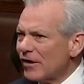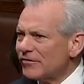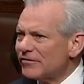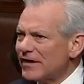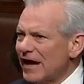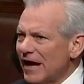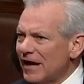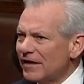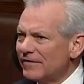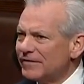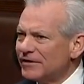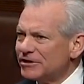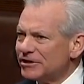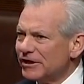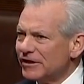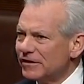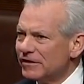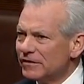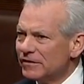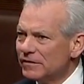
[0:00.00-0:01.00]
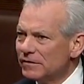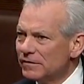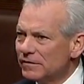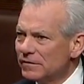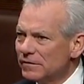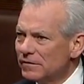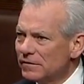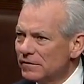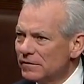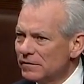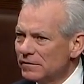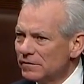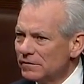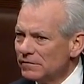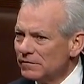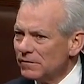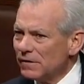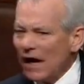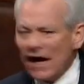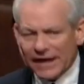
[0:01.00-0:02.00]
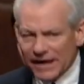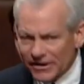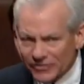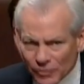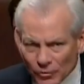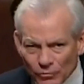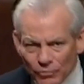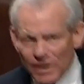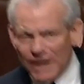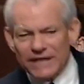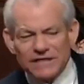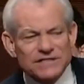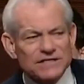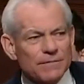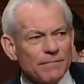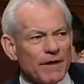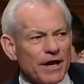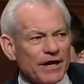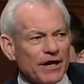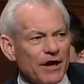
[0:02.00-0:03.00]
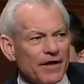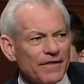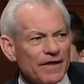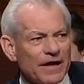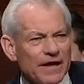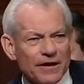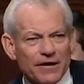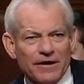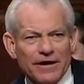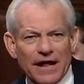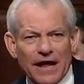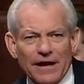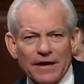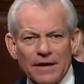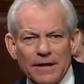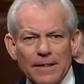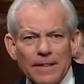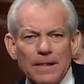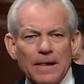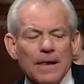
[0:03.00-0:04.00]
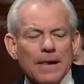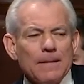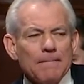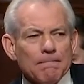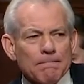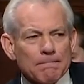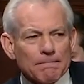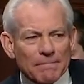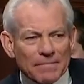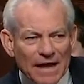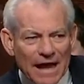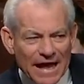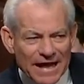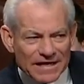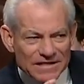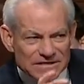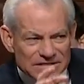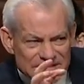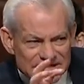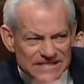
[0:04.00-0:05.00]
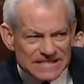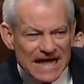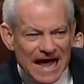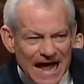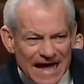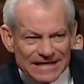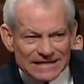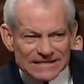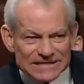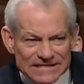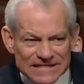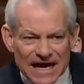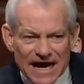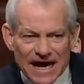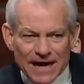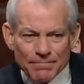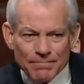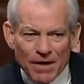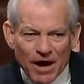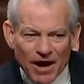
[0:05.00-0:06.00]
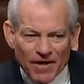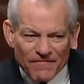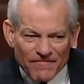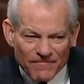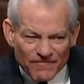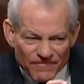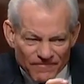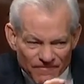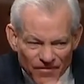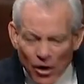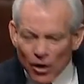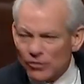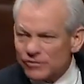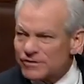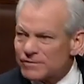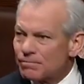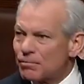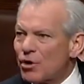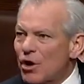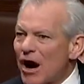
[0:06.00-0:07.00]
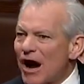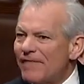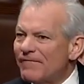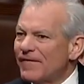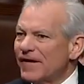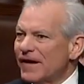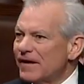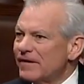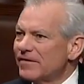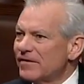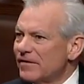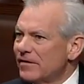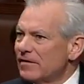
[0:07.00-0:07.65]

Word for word: on television. I got to raise some money on the internet. And it's that type of false profit